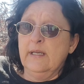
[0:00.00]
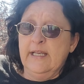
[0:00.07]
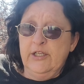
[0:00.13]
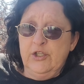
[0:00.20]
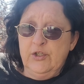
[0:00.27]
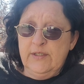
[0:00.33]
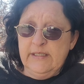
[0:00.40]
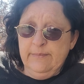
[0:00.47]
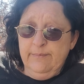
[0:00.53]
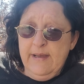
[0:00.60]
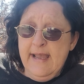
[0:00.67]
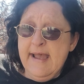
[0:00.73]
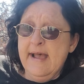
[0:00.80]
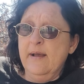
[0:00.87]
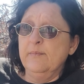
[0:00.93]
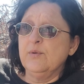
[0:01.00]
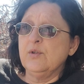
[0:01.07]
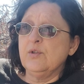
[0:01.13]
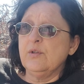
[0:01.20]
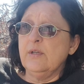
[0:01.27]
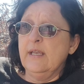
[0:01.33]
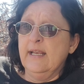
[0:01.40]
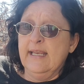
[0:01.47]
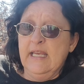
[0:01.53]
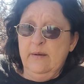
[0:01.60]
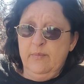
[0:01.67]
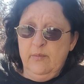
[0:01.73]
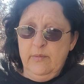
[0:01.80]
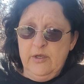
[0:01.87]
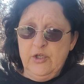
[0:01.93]
get you some maps and keep
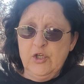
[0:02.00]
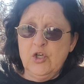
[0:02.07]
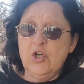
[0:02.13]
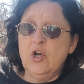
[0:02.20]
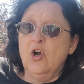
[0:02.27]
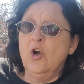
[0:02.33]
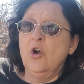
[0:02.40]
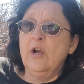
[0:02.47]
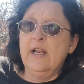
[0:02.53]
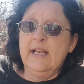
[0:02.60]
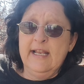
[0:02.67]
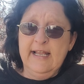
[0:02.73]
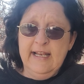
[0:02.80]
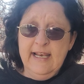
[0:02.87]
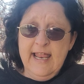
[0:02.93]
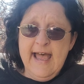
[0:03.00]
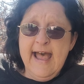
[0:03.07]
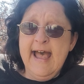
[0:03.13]
them in your car, an